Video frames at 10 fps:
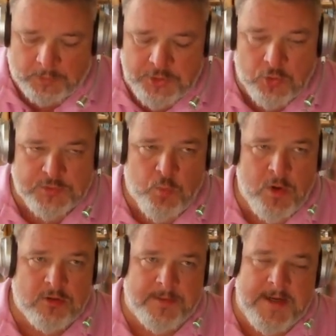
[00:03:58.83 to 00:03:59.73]
Yours
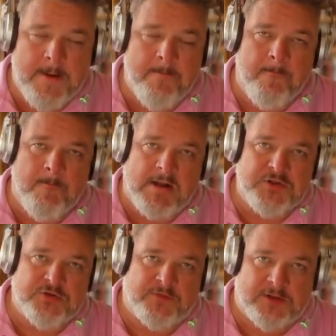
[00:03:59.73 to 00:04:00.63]
will be
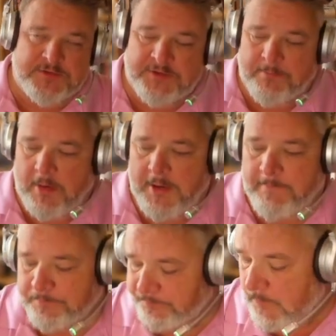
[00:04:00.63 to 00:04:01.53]
much faster than
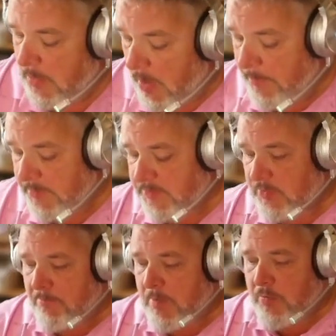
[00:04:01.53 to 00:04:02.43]
mine. I'm going to
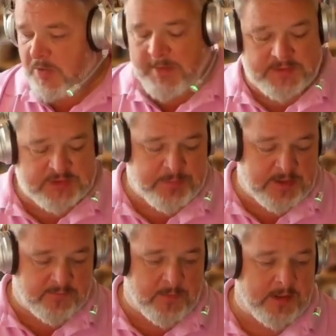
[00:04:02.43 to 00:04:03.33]
stop moaning about the
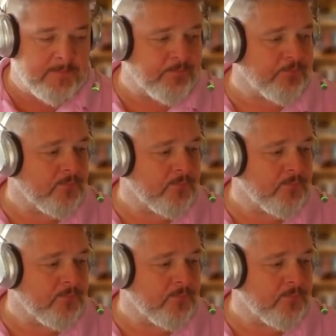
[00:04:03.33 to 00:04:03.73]
speed of my